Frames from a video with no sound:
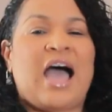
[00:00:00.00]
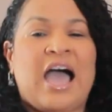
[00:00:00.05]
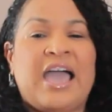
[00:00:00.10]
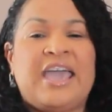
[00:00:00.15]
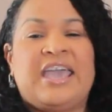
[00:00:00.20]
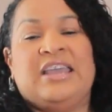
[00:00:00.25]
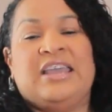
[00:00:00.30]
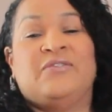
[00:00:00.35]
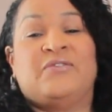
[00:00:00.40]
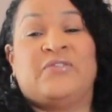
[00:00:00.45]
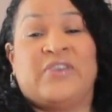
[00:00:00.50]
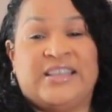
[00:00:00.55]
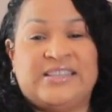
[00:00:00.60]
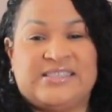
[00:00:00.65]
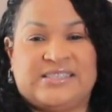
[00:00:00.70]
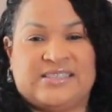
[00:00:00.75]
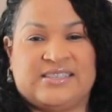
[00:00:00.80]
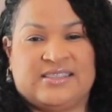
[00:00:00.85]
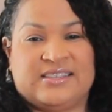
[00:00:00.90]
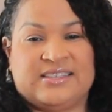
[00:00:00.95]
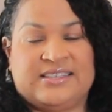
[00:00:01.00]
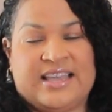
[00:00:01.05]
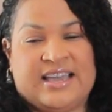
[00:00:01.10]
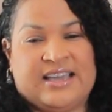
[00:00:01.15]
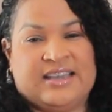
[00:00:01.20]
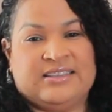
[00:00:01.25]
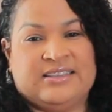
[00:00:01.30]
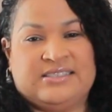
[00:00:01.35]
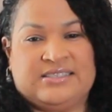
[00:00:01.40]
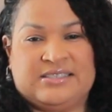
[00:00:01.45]
I invented the
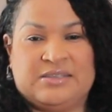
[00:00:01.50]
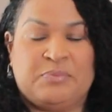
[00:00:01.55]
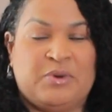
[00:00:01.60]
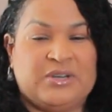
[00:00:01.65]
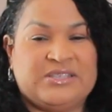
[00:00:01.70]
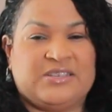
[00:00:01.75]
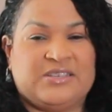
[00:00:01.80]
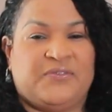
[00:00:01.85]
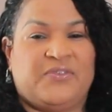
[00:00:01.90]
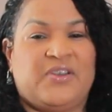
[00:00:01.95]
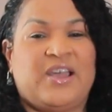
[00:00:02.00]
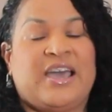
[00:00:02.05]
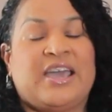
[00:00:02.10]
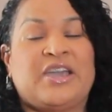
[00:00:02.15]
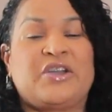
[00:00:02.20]
dance, the butterfly.